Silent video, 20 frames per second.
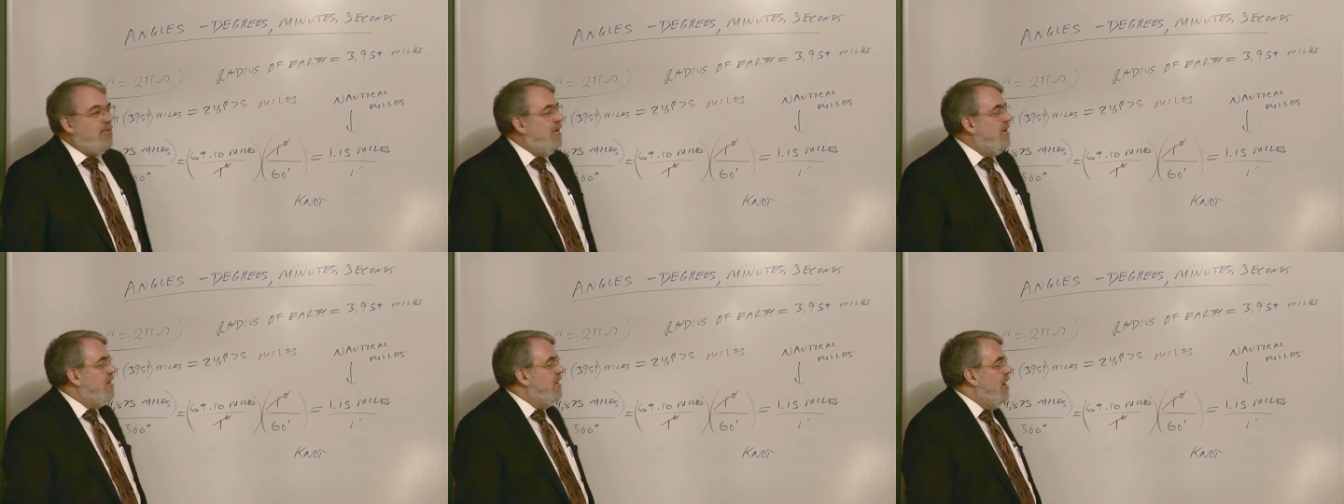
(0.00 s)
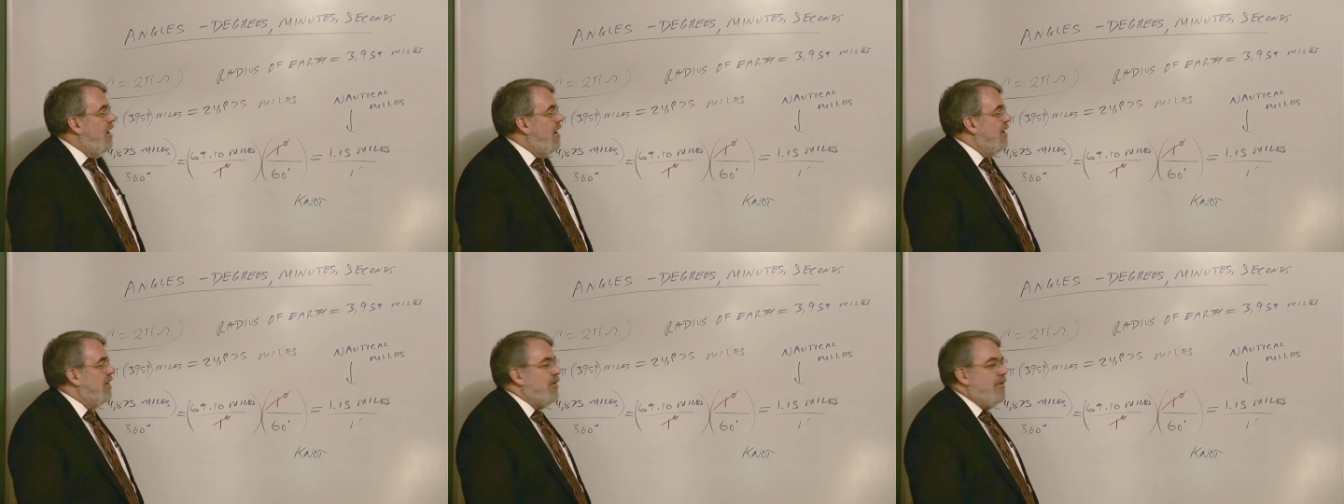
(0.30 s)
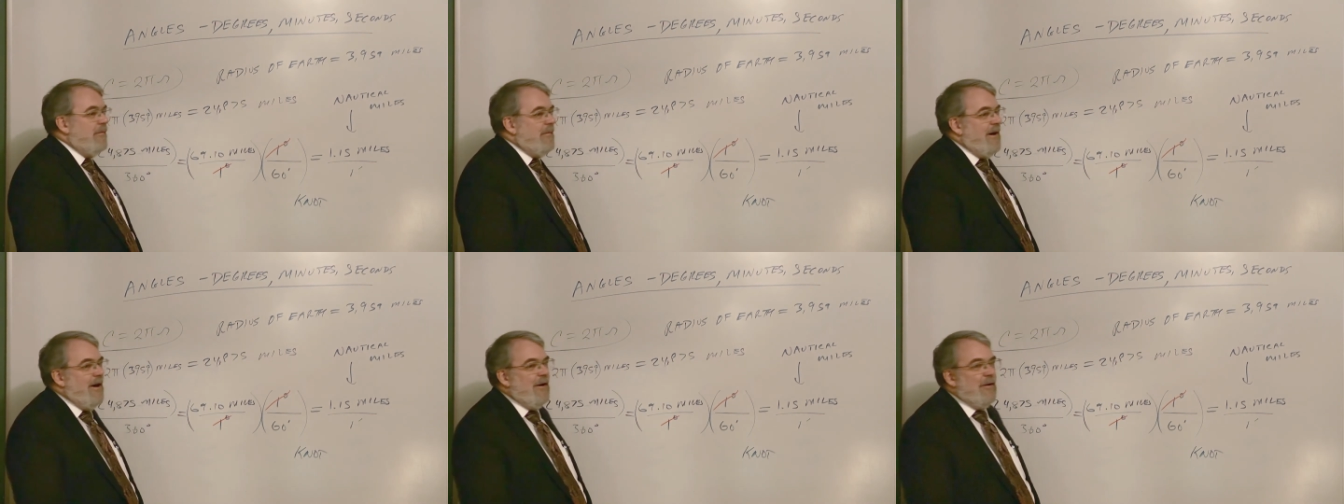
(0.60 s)
1
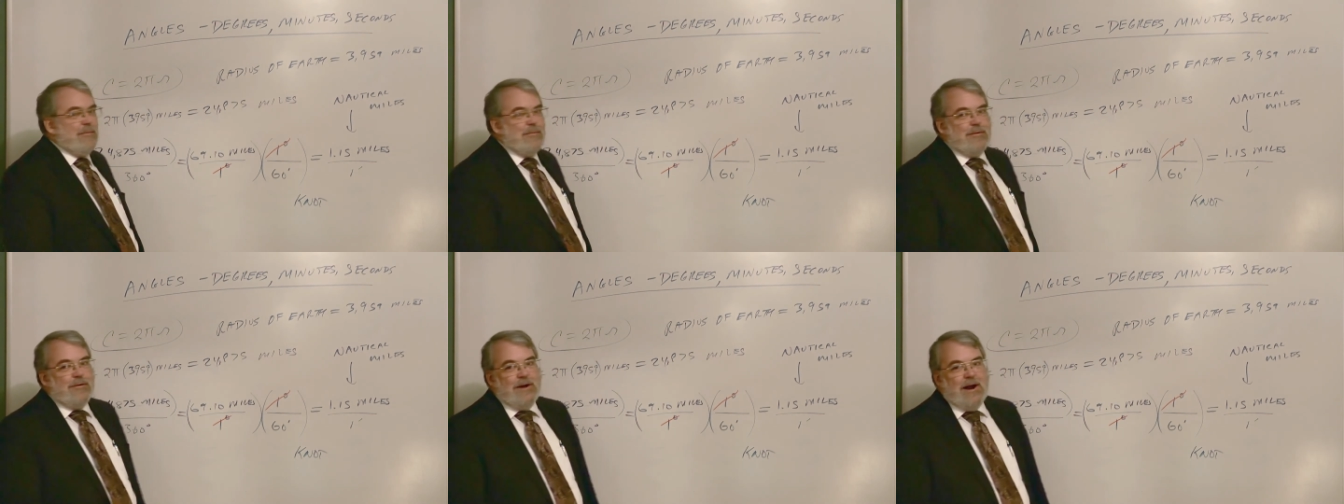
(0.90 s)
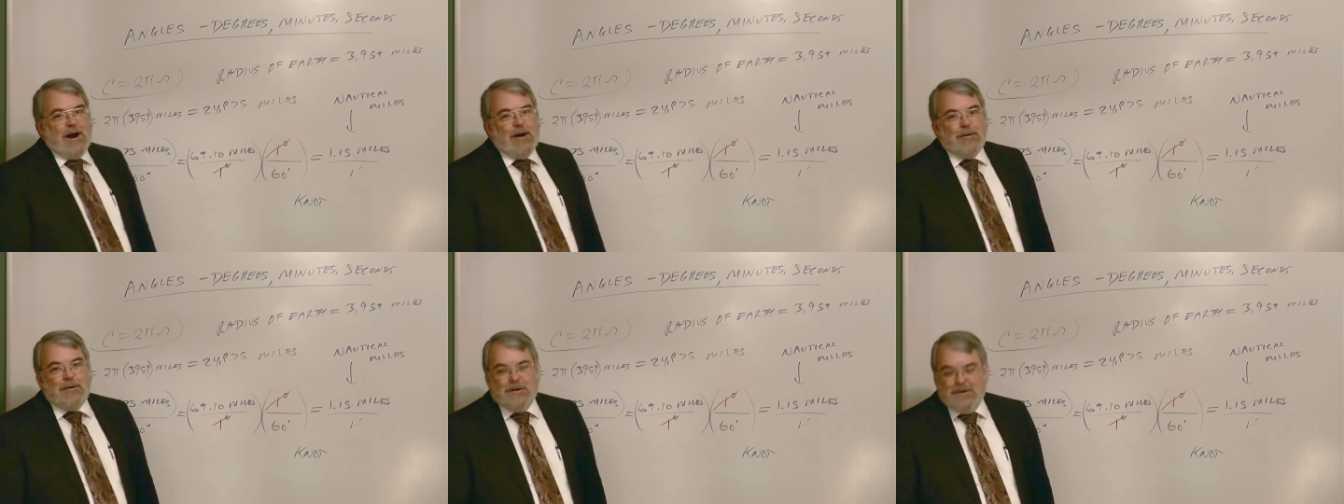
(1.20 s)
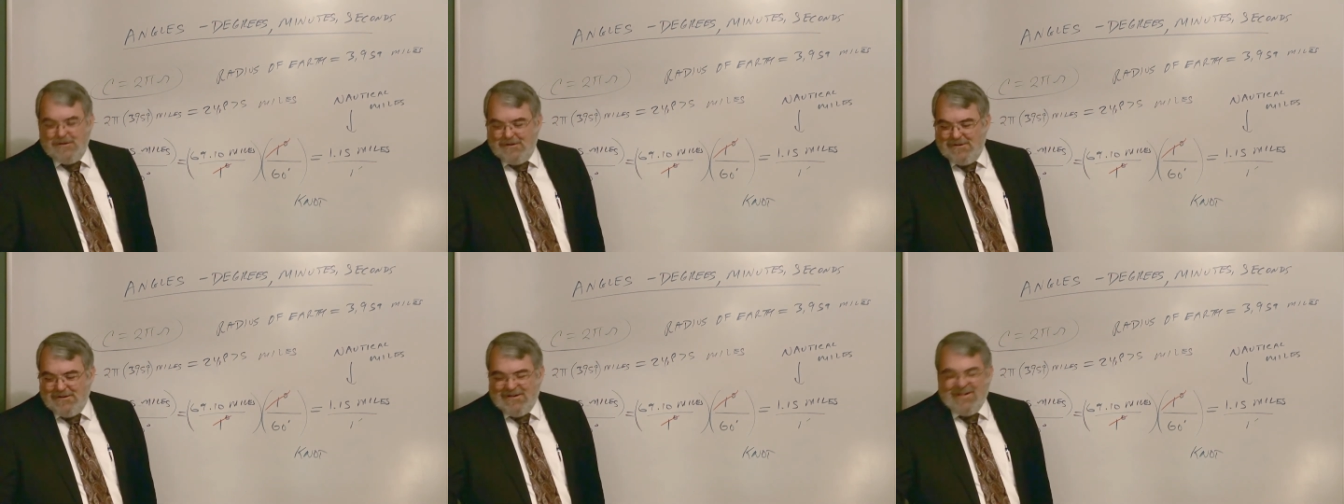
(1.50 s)
nautical mile per
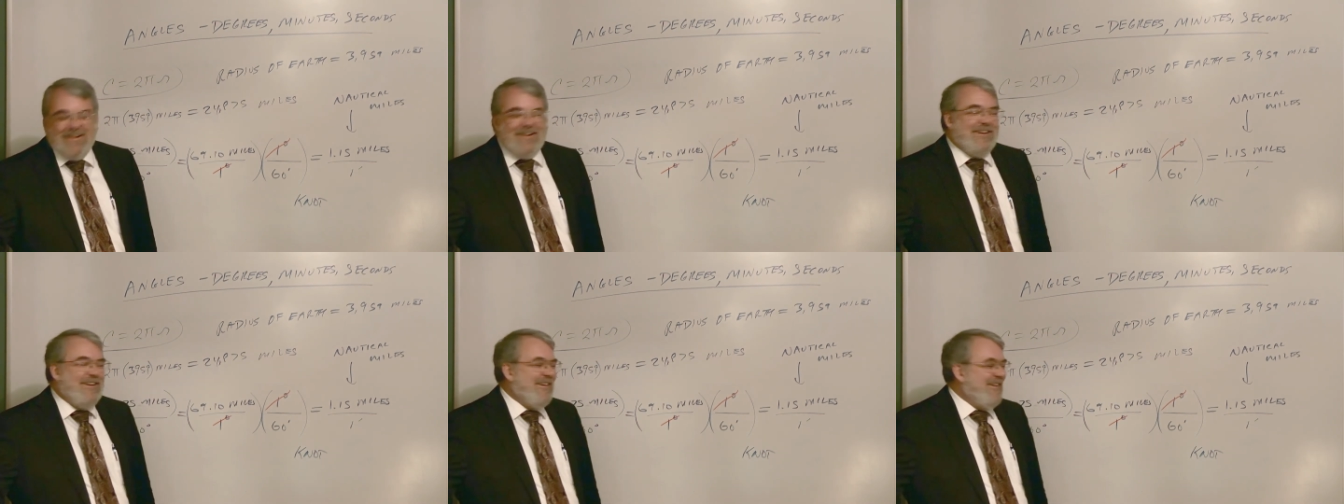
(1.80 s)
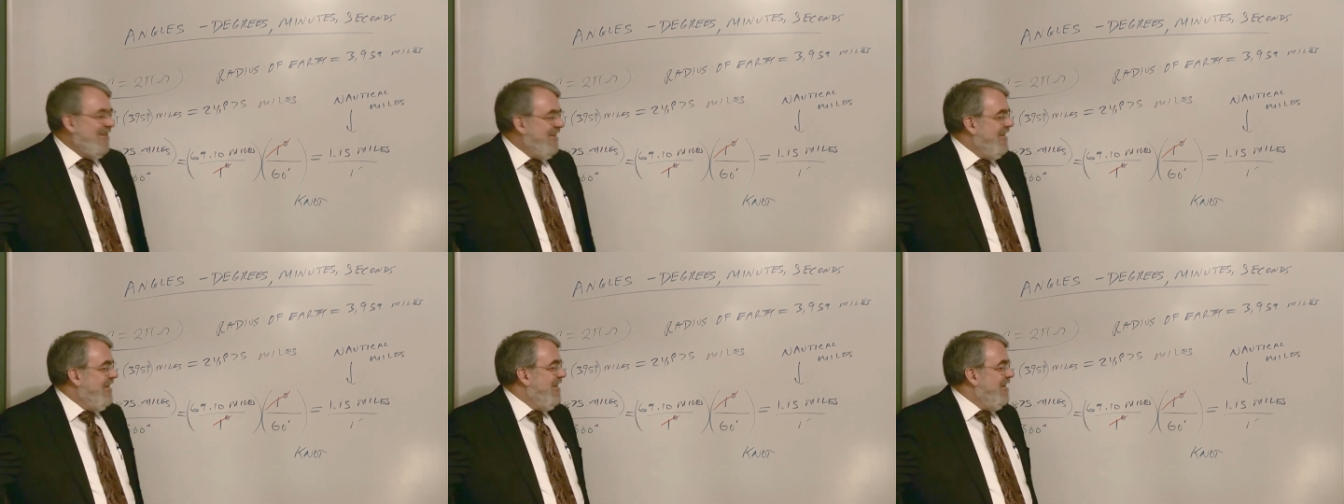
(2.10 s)
hour. Okay,